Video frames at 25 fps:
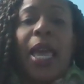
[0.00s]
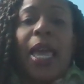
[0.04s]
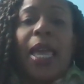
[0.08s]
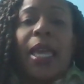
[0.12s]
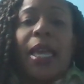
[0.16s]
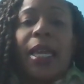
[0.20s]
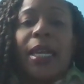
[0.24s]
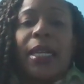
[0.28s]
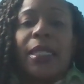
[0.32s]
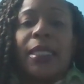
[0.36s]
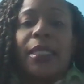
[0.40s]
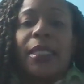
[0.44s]

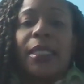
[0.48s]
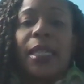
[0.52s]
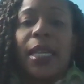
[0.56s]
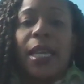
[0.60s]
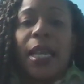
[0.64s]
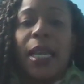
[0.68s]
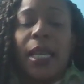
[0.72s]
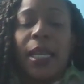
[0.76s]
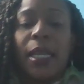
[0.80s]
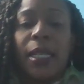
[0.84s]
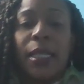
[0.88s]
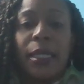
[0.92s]

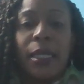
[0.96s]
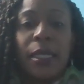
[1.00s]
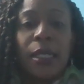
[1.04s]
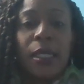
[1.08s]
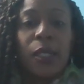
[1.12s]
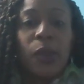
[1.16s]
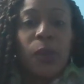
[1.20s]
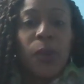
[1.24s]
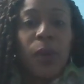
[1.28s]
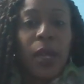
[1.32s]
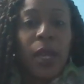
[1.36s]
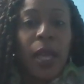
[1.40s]
And
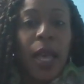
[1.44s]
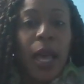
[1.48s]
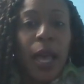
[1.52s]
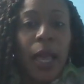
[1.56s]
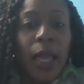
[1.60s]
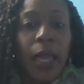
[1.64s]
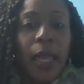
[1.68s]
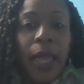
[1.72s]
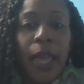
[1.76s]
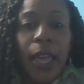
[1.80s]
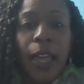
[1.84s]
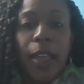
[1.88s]
this is what
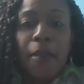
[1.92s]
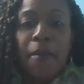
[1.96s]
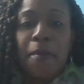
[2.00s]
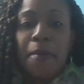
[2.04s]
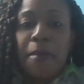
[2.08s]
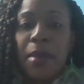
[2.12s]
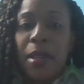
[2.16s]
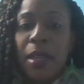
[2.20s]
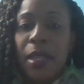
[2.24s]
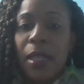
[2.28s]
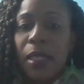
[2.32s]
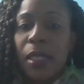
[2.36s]
God
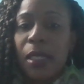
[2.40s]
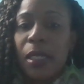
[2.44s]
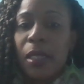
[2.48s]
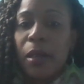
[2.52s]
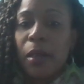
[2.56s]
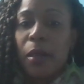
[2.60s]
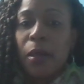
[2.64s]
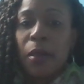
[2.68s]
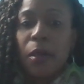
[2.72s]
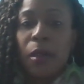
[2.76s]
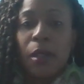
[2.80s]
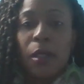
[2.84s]
gave me,
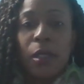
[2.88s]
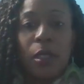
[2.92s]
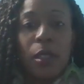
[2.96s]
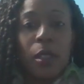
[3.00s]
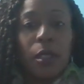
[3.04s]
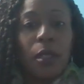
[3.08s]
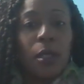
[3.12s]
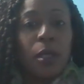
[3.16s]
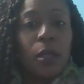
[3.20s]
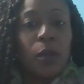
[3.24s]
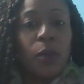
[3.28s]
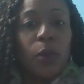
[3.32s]
so this
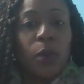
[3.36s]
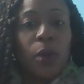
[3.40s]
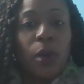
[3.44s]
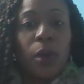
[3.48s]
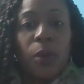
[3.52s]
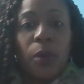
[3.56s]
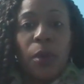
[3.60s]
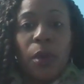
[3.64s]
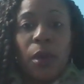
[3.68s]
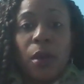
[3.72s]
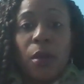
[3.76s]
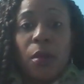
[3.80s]
is
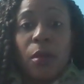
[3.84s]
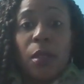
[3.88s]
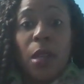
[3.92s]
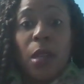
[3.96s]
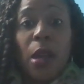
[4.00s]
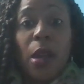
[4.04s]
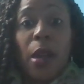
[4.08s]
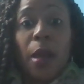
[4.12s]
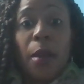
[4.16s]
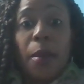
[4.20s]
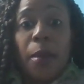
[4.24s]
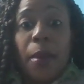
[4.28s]
what we're going to
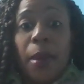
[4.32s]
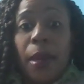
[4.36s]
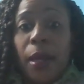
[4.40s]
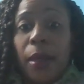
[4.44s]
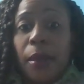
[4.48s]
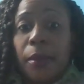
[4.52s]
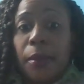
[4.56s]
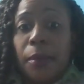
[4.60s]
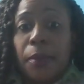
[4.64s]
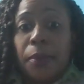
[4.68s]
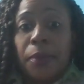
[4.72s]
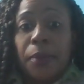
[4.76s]
talk
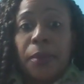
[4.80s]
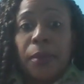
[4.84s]
about.